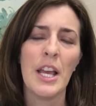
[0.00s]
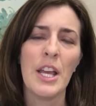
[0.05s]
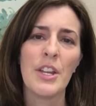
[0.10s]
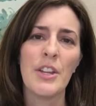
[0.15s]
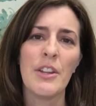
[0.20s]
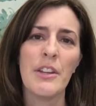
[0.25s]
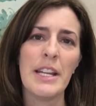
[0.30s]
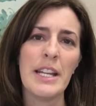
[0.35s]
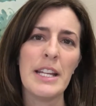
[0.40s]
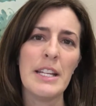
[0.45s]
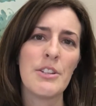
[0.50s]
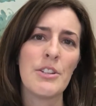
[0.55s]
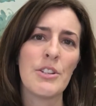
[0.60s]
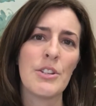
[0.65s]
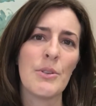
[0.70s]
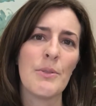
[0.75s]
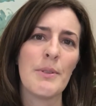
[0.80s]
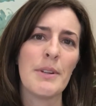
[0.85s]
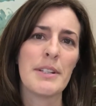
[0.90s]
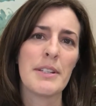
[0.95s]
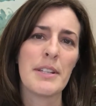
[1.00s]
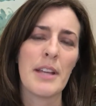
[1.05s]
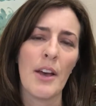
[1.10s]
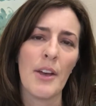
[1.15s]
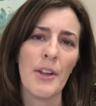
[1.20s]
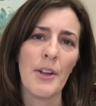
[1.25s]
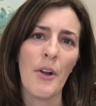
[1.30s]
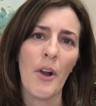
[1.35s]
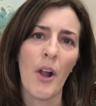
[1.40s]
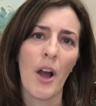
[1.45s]
You need to tell
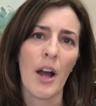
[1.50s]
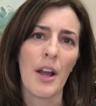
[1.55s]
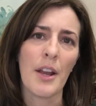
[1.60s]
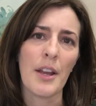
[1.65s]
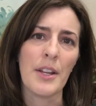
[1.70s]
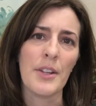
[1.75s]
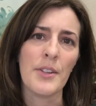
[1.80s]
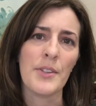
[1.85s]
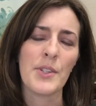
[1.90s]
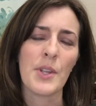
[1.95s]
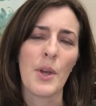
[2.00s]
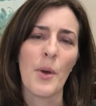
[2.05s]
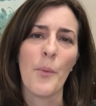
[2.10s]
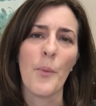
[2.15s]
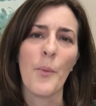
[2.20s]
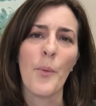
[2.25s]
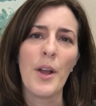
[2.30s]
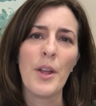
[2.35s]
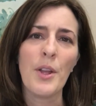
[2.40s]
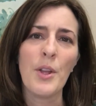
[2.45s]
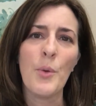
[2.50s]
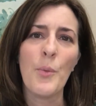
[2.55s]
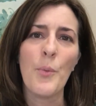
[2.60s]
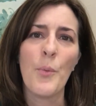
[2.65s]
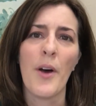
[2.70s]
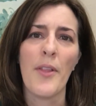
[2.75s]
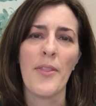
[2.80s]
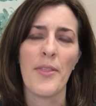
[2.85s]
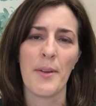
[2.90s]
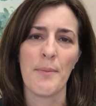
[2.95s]
your audience what you
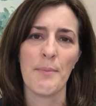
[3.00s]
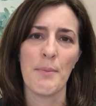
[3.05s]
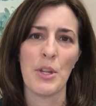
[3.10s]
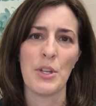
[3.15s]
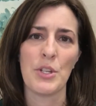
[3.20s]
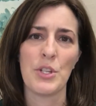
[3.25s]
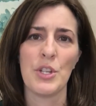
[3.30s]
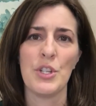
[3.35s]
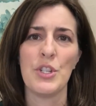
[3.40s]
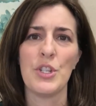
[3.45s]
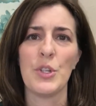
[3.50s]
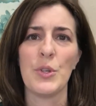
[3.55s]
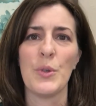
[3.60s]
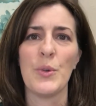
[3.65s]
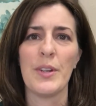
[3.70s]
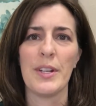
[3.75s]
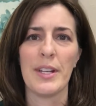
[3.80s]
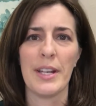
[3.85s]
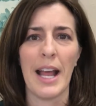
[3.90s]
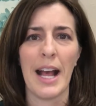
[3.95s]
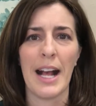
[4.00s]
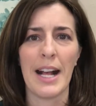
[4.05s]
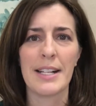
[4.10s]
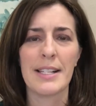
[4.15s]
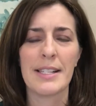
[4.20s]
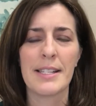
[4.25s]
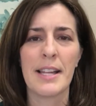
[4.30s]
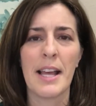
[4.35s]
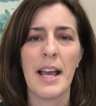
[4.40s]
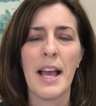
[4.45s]
want them to do
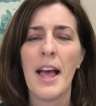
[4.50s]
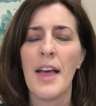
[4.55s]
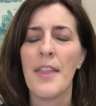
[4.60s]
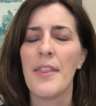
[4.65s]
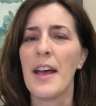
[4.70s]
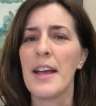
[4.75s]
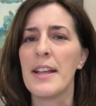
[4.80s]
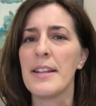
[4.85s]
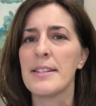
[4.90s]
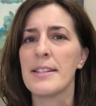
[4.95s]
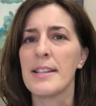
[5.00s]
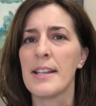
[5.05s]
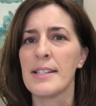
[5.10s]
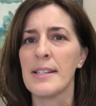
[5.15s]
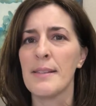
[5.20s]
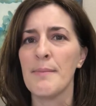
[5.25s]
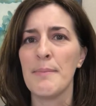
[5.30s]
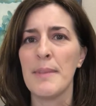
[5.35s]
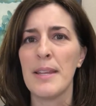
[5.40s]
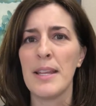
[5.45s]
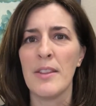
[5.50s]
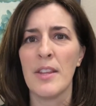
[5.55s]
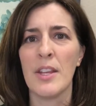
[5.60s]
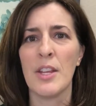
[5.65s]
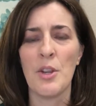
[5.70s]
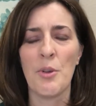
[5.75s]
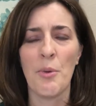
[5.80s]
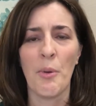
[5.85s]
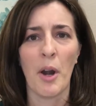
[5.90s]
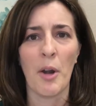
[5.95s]
next. That doesn't mean that
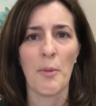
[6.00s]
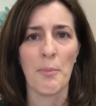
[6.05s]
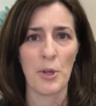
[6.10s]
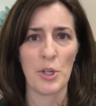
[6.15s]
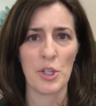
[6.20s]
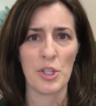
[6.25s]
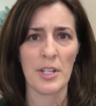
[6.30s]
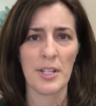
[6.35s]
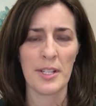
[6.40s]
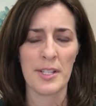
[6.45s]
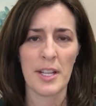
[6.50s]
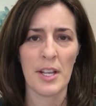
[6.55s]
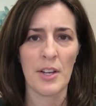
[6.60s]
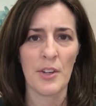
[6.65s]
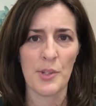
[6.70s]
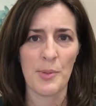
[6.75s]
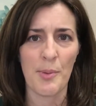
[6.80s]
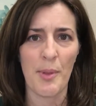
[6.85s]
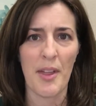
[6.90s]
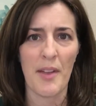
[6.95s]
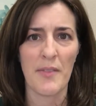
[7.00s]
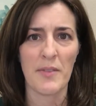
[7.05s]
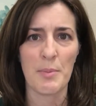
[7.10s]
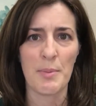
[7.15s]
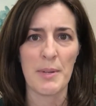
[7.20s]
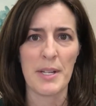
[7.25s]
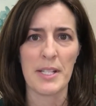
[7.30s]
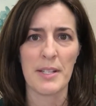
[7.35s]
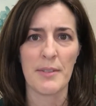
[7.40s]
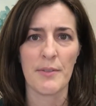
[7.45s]
you are pushing sales with every
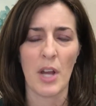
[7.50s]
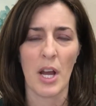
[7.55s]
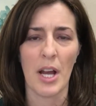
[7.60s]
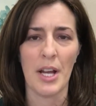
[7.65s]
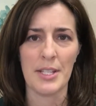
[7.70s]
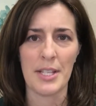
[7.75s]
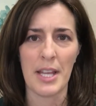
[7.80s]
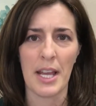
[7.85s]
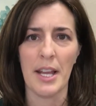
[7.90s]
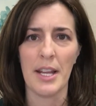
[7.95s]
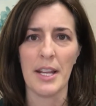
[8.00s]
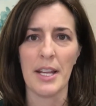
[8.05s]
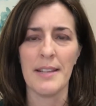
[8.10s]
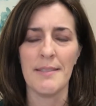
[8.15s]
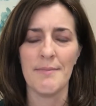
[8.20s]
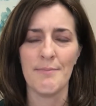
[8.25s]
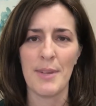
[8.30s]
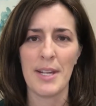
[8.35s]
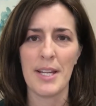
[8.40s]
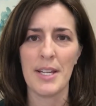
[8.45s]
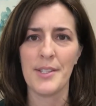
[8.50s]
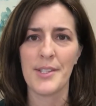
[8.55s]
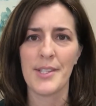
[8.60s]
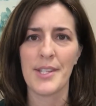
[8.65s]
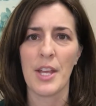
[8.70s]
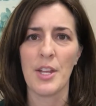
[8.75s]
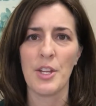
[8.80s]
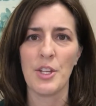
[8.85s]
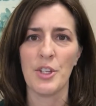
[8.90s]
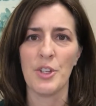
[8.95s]
piece of content. It means
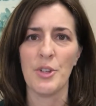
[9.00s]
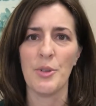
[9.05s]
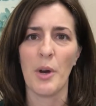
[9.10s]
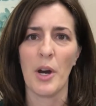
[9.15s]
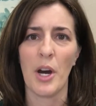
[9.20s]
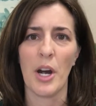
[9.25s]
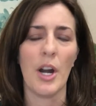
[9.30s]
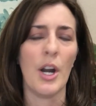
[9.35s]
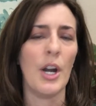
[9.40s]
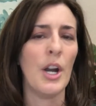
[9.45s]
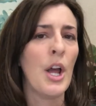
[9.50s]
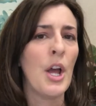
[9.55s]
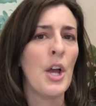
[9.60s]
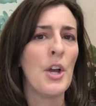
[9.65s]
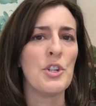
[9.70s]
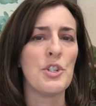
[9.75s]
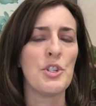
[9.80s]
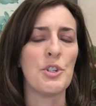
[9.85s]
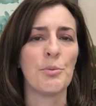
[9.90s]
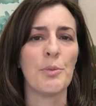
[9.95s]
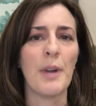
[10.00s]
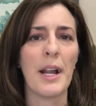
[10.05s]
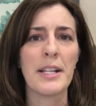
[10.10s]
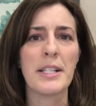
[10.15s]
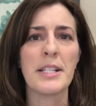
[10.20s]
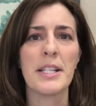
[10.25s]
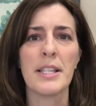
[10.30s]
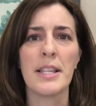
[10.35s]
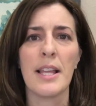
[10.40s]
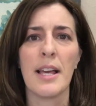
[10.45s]
that you are
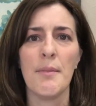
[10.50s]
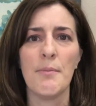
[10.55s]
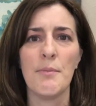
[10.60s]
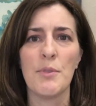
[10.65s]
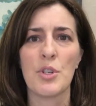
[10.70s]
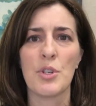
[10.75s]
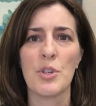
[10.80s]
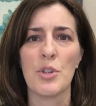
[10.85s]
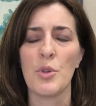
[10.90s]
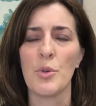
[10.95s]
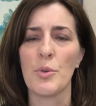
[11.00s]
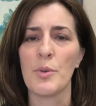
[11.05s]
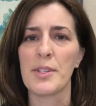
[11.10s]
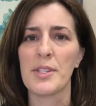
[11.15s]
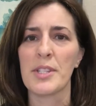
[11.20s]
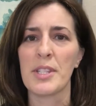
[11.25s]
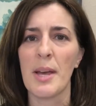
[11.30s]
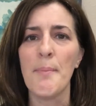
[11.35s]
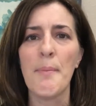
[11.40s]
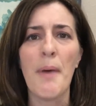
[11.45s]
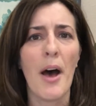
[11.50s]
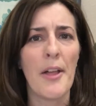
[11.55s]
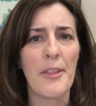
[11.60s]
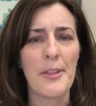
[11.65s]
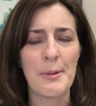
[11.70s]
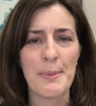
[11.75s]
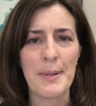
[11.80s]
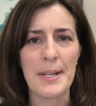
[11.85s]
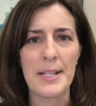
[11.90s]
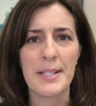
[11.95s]
directing them to some other
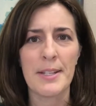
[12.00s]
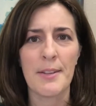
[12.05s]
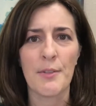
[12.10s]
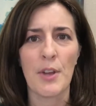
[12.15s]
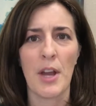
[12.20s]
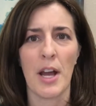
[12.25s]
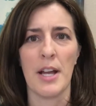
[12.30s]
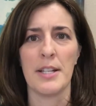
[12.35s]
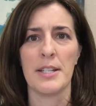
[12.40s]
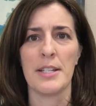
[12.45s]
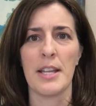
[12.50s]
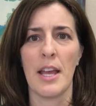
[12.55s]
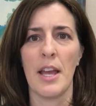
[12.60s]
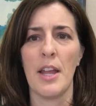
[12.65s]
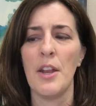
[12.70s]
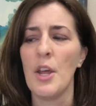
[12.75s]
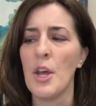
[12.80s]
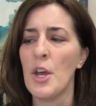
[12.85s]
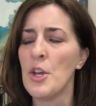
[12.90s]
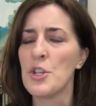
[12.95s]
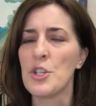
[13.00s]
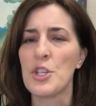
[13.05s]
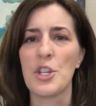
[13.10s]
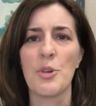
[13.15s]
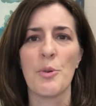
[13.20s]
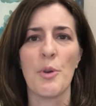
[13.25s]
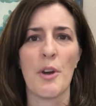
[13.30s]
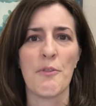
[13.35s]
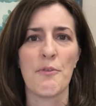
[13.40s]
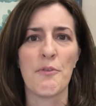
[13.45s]
piece of content,
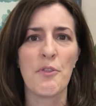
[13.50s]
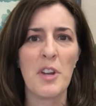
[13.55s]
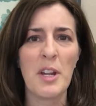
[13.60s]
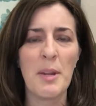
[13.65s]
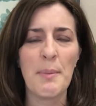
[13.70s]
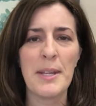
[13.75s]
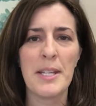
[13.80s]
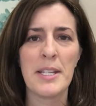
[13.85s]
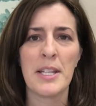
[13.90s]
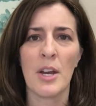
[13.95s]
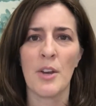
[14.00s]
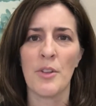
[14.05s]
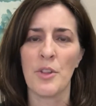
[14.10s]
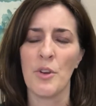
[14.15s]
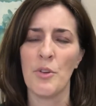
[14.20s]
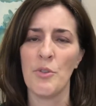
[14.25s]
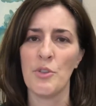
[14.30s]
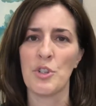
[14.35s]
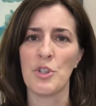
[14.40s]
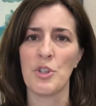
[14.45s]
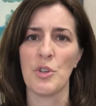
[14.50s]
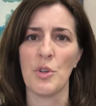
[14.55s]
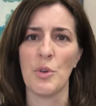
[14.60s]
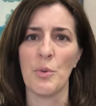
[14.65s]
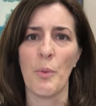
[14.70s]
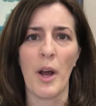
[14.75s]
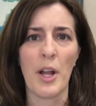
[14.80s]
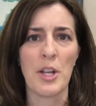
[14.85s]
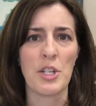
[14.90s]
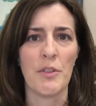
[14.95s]
to a freebie download, to
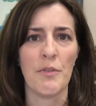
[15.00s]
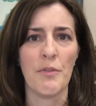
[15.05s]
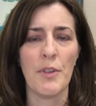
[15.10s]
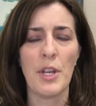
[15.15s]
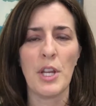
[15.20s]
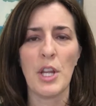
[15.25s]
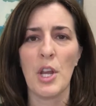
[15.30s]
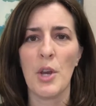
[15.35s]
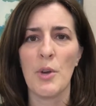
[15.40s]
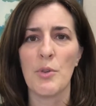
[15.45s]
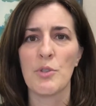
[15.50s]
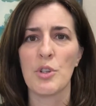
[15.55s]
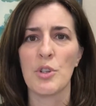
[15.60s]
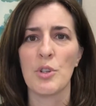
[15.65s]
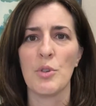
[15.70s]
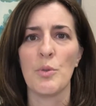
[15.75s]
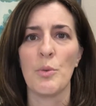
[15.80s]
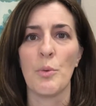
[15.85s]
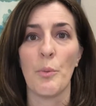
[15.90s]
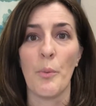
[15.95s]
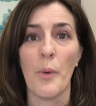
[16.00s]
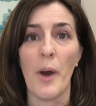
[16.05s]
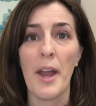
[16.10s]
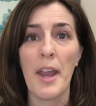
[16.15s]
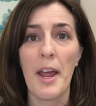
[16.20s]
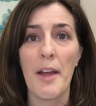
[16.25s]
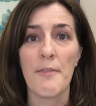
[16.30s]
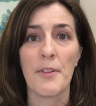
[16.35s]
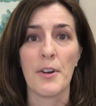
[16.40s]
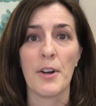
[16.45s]
watch a video, to
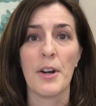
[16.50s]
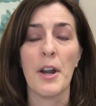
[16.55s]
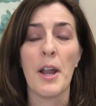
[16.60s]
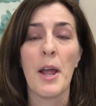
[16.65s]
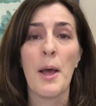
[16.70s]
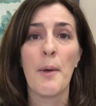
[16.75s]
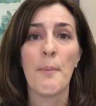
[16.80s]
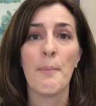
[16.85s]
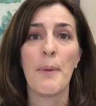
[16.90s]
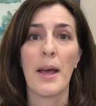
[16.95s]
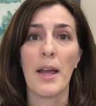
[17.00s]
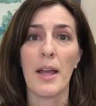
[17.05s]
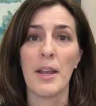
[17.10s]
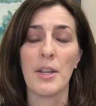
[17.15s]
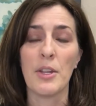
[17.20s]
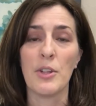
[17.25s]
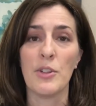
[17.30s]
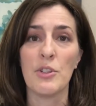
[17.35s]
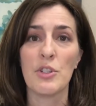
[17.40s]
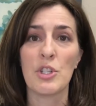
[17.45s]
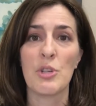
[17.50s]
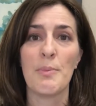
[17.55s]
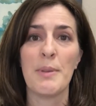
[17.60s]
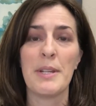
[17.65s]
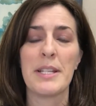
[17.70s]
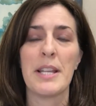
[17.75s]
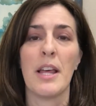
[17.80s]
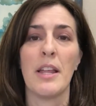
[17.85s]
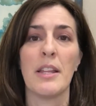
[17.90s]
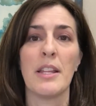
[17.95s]
whatever, but you should be
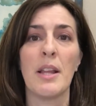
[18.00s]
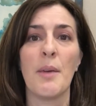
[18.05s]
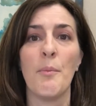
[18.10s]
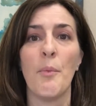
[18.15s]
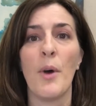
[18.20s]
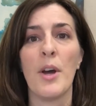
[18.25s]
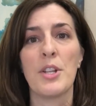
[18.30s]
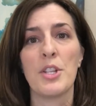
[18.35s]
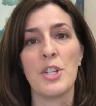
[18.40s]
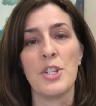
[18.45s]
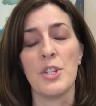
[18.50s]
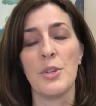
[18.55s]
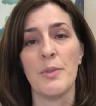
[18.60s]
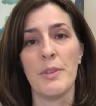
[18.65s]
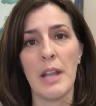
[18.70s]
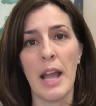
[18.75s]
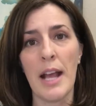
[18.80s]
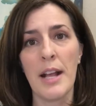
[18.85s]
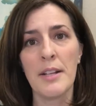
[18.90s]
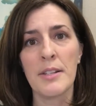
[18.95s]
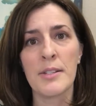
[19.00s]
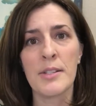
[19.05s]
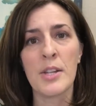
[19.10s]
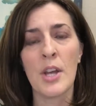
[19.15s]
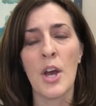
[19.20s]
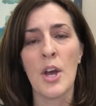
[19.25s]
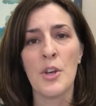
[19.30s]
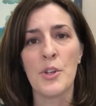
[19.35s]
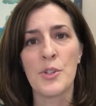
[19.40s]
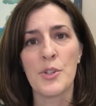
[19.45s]
telling them what to do next
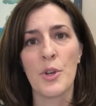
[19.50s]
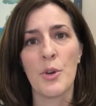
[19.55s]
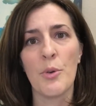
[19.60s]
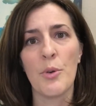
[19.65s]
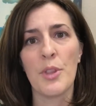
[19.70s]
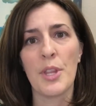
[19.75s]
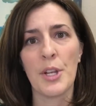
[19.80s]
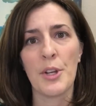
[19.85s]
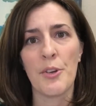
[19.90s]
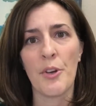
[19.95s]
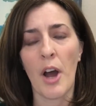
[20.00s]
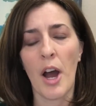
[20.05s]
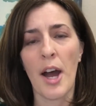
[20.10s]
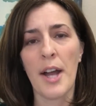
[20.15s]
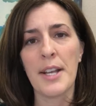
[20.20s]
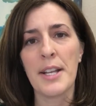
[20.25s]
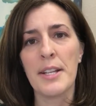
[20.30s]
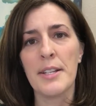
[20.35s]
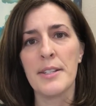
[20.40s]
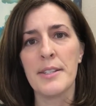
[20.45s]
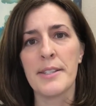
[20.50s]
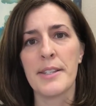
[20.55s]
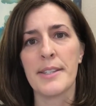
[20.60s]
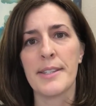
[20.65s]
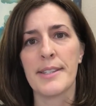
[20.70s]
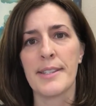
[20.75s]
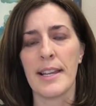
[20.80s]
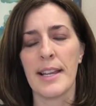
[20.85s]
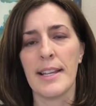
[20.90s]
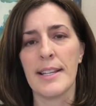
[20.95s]
so that your audience
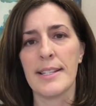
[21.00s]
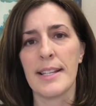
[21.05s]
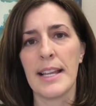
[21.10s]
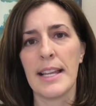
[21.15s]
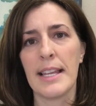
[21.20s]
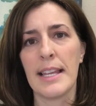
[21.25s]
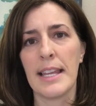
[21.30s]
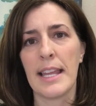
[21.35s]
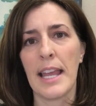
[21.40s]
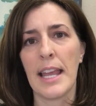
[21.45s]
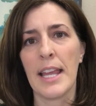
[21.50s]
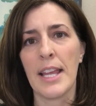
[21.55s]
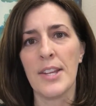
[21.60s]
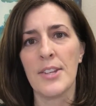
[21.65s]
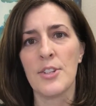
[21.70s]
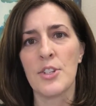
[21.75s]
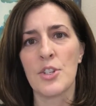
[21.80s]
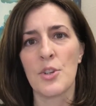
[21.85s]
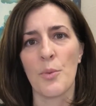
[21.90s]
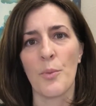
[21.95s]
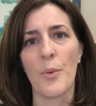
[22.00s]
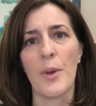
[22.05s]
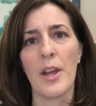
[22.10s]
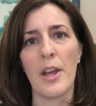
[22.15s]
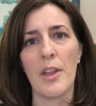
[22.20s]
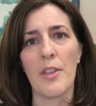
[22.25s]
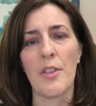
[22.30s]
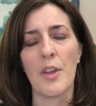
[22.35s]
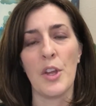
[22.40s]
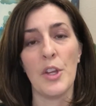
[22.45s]
stays engaged
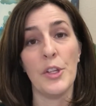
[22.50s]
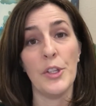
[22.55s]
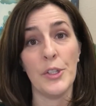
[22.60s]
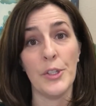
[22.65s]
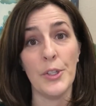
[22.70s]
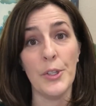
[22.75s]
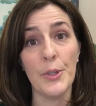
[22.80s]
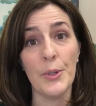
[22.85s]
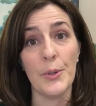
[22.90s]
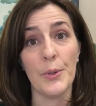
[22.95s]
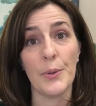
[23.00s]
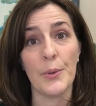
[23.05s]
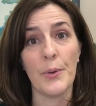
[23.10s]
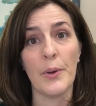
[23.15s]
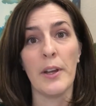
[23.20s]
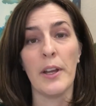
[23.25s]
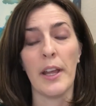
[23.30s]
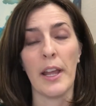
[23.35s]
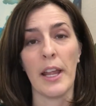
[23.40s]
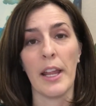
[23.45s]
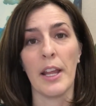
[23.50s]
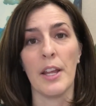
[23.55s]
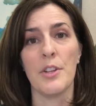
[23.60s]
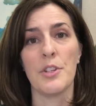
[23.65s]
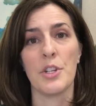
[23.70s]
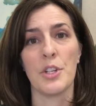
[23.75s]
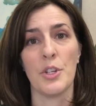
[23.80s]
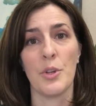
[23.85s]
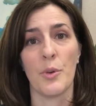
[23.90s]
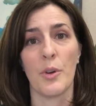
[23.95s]
with you and
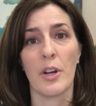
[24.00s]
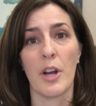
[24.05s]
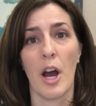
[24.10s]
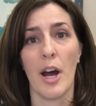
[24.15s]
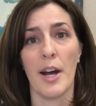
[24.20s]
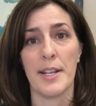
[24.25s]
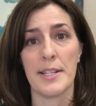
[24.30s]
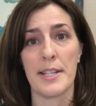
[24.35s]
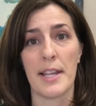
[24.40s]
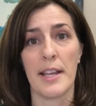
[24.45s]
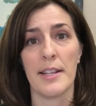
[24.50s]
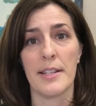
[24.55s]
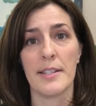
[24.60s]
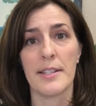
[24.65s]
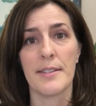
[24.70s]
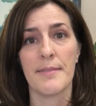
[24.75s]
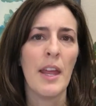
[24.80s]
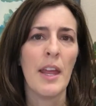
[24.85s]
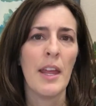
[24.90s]
your content.